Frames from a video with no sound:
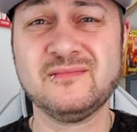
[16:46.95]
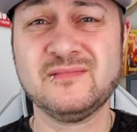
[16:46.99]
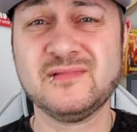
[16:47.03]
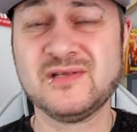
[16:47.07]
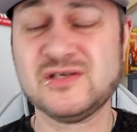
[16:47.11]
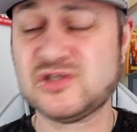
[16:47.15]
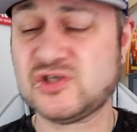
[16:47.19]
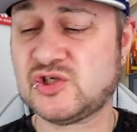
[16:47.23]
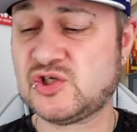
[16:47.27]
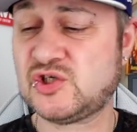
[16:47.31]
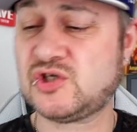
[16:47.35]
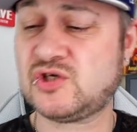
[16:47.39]

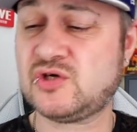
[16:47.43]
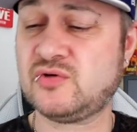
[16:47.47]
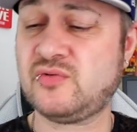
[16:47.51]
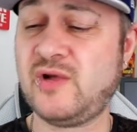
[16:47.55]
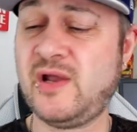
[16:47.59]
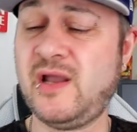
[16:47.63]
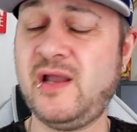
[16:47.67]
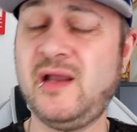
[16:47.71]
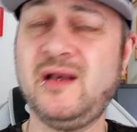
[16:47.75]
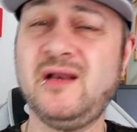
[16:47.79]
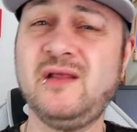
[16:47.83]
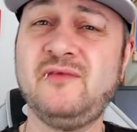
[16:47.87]
The
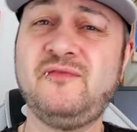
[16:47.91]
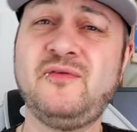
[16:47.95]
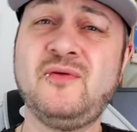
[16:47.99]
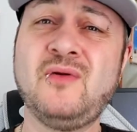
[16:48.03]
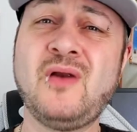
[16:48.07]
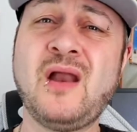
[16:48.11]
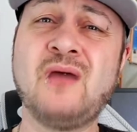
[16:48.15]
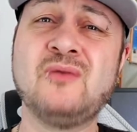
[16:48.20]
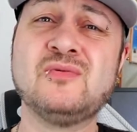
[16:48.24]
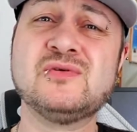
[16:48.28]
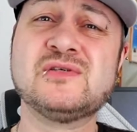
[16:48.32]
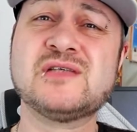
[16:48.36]
screen, if
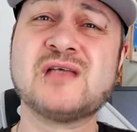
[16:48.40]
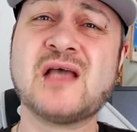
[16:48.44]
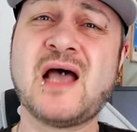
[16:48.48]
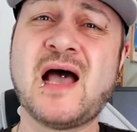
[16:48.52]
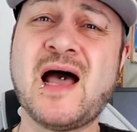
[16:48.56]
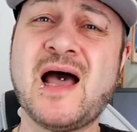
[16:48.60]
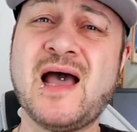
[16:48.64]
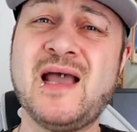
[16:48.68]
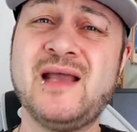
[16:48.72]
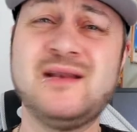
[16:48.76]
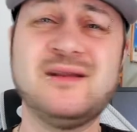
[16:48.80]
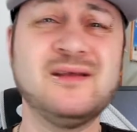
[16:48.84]
you're
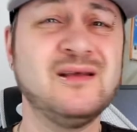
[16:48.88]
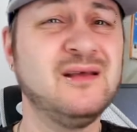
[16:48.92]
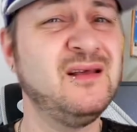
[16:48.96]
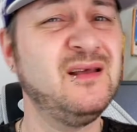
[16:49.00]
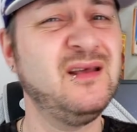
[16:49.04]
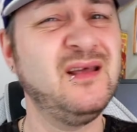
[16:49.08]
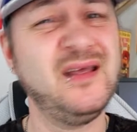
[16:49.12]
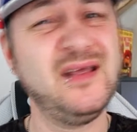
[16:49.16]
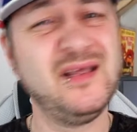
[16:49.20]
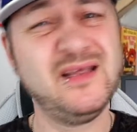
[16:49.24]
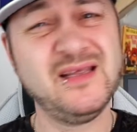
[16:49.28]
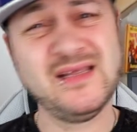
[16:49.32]
outside,
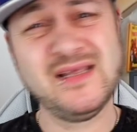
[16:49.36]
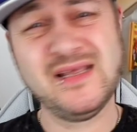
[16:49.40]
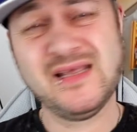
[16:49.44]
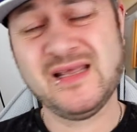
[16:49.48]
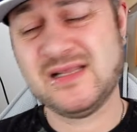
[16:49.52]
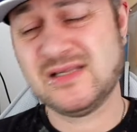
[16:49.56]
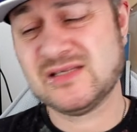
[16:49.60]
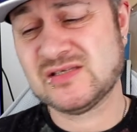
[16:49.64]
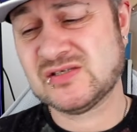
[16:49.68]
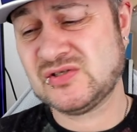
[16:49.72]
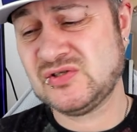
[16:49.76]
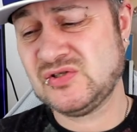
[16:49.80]

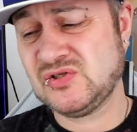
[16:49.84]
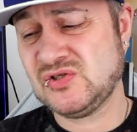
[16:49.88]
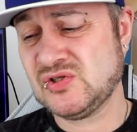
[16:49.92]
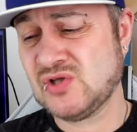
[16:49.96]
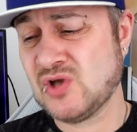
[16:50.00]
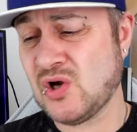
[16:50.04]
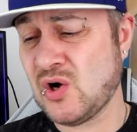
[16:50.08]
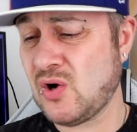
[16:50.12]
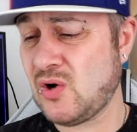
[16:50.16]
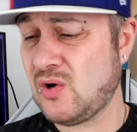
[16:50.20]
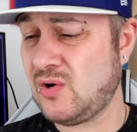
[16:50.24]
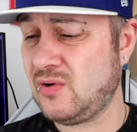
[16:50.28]
it's
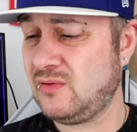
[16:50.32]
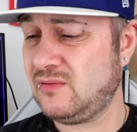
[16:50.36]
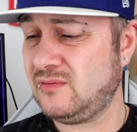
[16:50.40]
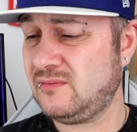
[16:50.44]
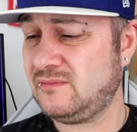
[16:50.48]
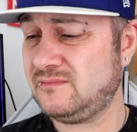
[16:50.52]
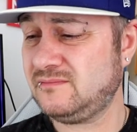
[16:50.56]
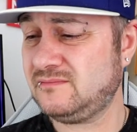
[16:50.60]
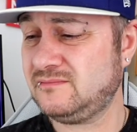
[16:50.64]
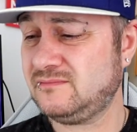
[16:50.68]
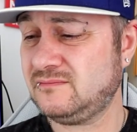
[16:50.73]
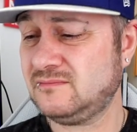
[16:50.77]
not,
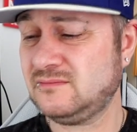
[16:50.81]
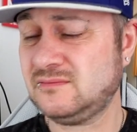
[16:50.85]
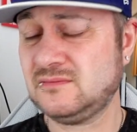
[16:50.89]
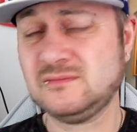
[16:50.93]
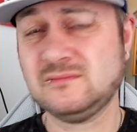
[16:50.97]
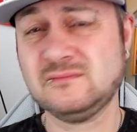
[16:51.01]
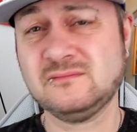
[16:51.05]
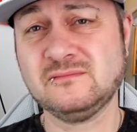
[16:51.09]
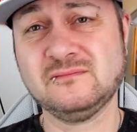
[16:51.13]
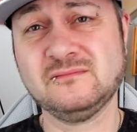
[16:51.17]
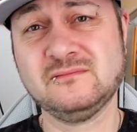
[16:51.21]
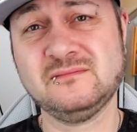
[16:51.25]

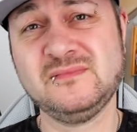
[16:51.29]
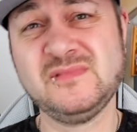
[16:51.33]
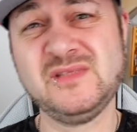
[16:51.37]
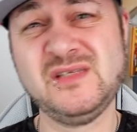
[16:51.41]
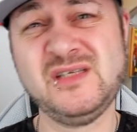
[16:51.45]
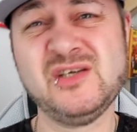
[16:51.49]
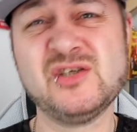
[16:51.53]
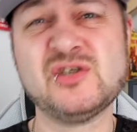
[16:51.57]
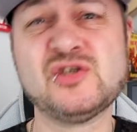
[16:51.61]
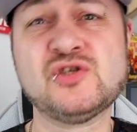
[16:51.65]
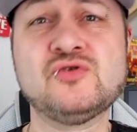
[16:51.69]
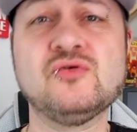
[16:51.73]

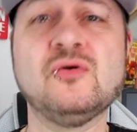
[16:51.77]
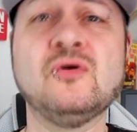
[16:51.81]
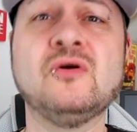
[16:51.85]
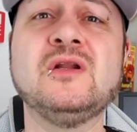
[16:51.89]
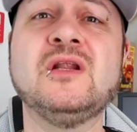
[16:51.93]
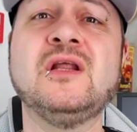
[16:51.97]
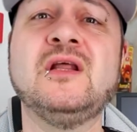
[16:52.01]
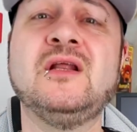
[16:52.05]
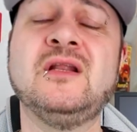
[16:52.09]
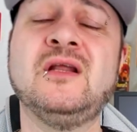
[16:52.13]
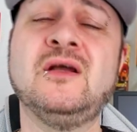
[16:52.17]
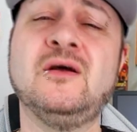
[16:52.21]
you
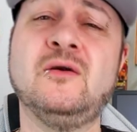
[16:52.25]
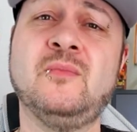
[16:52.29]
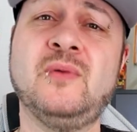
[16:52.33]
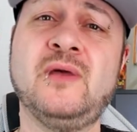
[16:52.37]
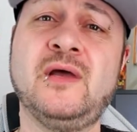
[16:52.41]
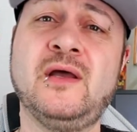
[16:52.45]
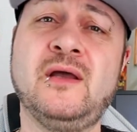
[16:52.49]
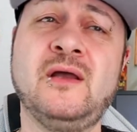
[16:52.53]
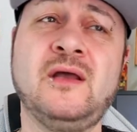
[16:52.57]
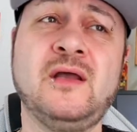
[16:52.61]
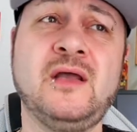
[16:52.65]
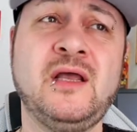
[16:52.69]
struggle a little
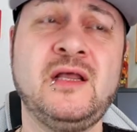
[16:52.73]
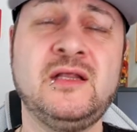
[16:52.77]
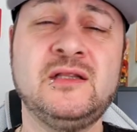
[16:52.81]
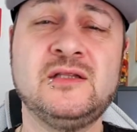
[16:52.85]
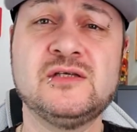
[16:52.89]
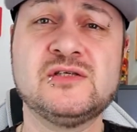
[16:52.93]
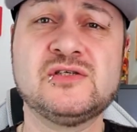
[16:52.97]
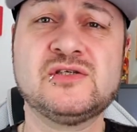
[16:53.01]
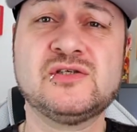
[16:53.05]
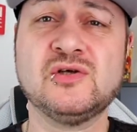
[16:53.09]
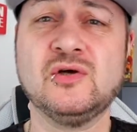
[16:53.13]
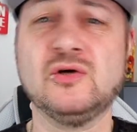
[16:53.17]
bit in
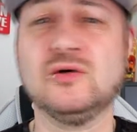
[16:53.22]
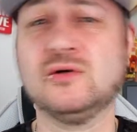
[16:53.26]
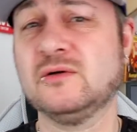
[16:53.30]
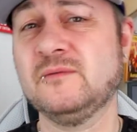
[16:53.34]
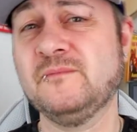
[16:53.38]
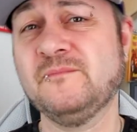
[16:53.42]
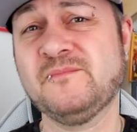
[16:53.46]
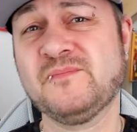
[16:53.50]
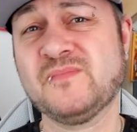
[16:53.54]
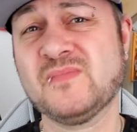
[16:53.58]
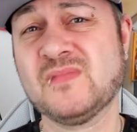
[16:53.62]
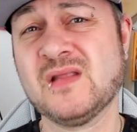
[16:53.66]
the sun.
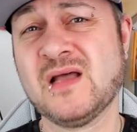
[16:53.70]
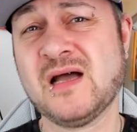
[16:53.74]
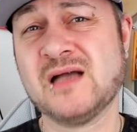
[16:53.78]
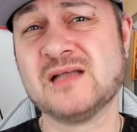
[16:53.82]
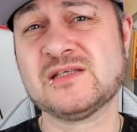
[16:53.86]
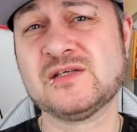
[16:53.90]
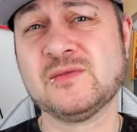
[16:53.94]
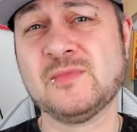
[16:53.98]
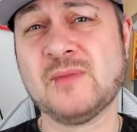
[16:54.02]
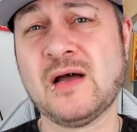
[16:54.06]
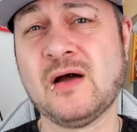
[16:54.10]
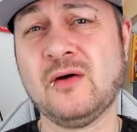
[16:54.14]

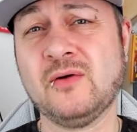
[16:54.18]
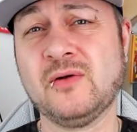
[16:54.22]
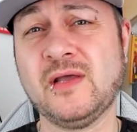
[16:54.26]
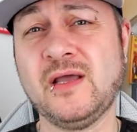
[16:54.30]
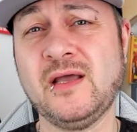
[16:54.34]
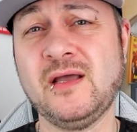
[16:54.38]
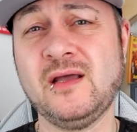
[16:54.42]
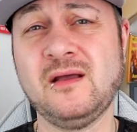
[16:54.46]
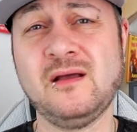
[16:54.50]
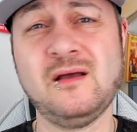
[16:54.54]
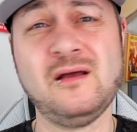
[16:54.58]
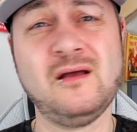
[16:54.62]
That's about
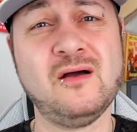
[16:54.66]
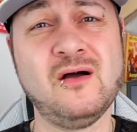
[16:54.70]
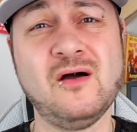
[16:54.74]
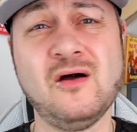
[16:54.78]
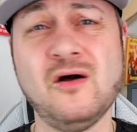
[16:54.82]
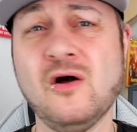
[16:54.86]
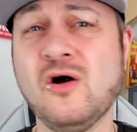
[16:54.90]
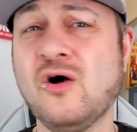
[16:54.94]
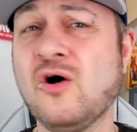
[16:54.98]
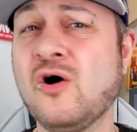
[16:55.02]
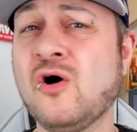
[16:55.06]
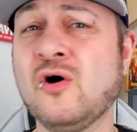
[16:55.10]
it.
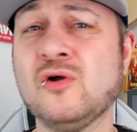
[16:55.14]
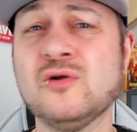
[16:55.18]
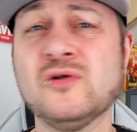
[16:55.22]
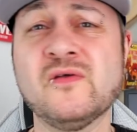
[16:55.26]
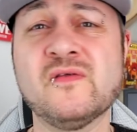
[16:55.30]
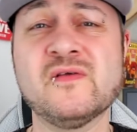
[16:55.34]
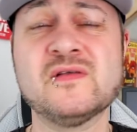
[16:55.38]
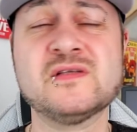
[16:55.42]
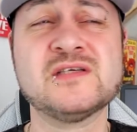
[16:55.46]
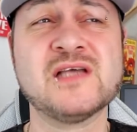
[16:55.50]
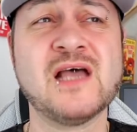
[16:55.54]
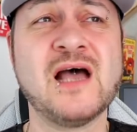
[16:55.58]
All
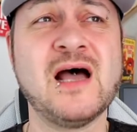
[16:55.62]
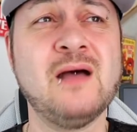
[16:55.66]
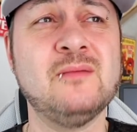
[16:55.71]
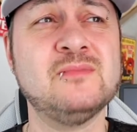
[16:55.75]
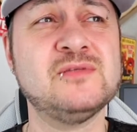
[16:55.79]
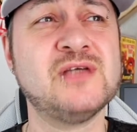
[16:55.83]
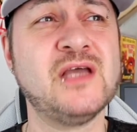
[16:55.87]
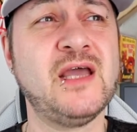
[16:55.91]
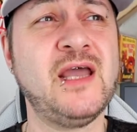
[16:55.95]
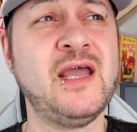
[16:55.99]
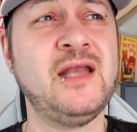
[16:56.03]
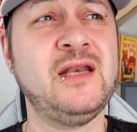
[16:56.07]
other
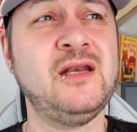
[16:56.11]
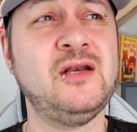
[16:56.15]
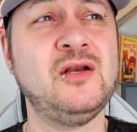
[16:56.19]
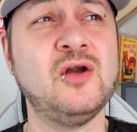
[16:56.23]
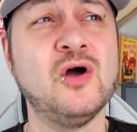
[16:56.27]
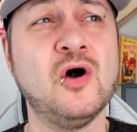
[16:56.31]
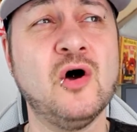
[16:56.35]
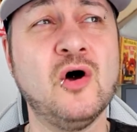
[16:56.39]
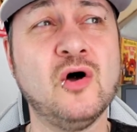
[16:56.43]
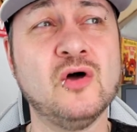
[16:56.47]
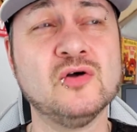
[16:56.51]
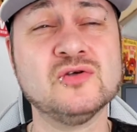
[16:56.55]
times,
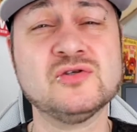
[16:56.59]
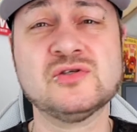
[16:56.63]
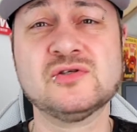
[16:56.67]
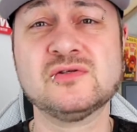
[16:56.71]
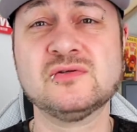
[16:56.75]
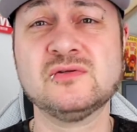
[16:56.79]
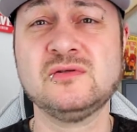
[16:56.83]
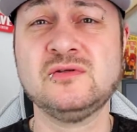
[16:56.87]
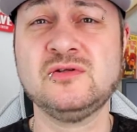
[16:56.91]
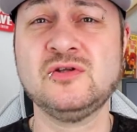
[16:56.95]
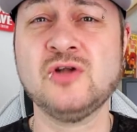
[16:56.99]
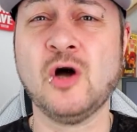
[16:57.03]
indoors,
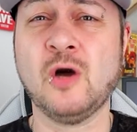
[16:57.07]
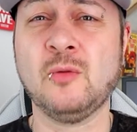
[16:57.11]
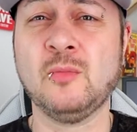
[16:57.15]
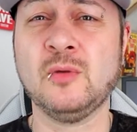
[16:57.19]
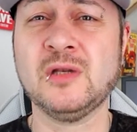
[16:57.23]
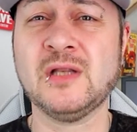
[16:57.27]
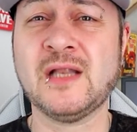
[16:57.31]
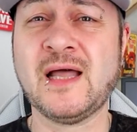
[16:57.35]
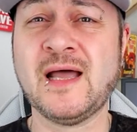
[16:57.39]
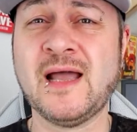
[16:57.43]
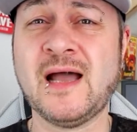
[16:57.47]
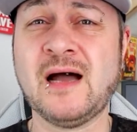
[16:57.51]

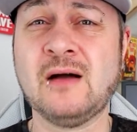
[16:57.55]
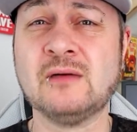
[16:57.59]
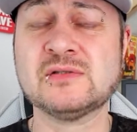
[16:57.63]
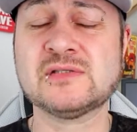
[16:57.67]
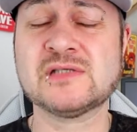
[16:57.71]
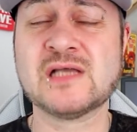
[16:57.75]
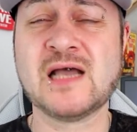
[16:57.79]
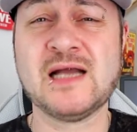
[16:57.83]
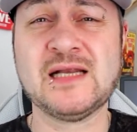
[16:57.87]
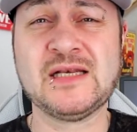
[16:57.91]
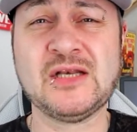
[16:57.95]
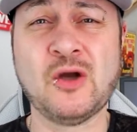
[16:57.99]
normal light
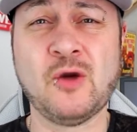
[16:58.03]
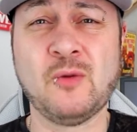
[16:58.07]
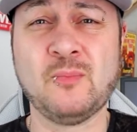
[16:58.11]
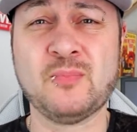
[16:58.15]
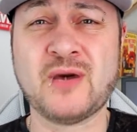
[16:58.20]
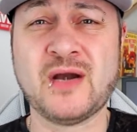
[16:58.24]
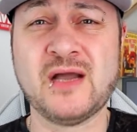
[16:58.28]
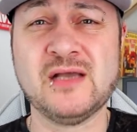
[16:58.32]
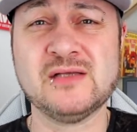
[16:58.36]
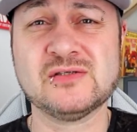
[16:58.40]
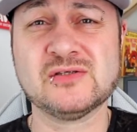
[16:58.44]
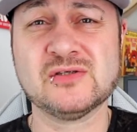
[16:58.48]
outside, not
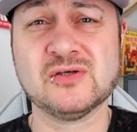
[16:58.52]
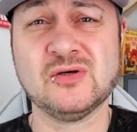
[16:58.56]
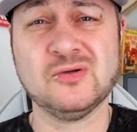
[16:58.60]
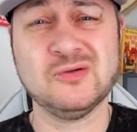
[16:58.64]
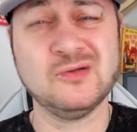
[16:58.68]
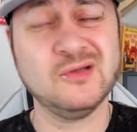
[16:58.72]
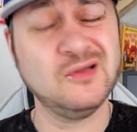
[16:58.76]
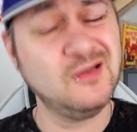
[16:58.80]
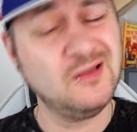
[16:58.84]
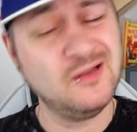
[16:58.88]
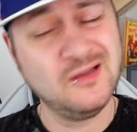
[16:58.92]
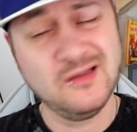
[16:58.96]
bright
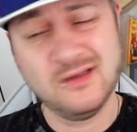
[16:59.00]
sun,